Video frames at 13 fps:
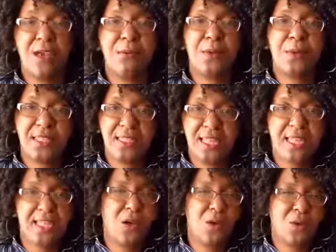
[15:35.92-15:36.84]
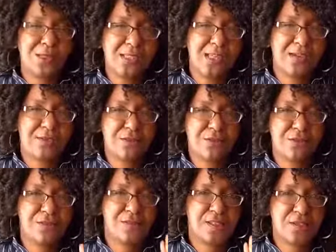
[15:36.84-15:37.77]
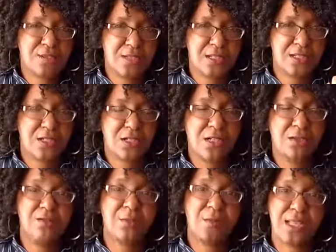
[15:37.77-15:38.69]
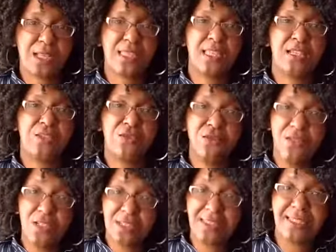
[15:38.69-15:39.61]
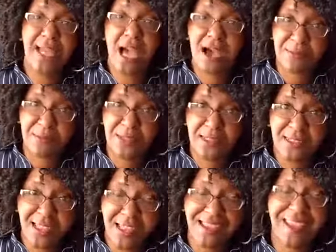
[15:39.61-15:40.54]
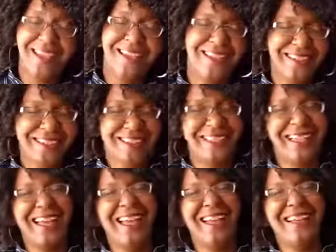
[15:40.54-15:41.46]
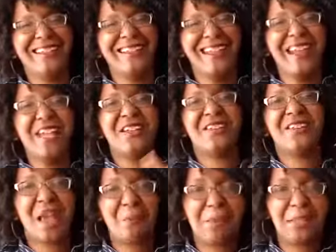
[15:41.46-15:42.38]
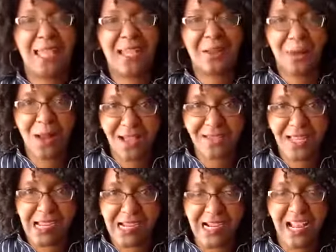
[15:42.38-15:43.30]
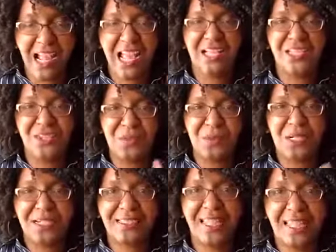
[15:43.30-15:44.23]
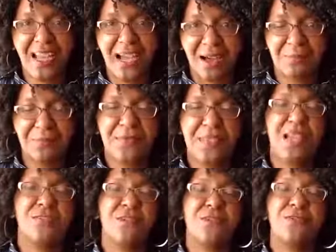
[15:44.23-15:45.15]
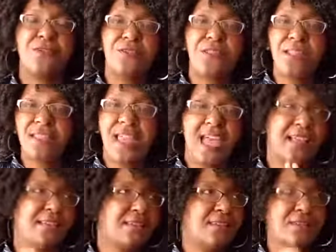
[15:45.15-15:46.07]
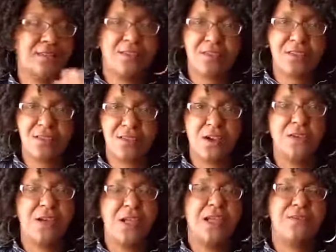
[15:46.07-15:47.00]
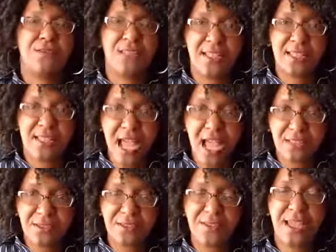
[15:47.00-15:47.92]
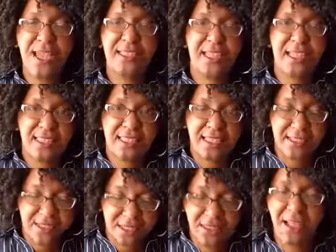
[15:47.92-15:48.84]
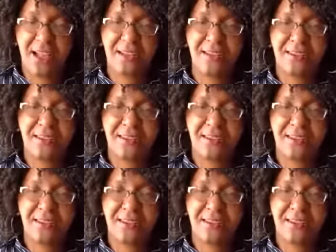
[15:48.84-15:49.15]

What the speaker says: But again, only if you're using the right terms, meaning that you looked it up. Like you're not playing around here, you looked it up. And so if you did that, you're good to go. If you did not do that, then good luck.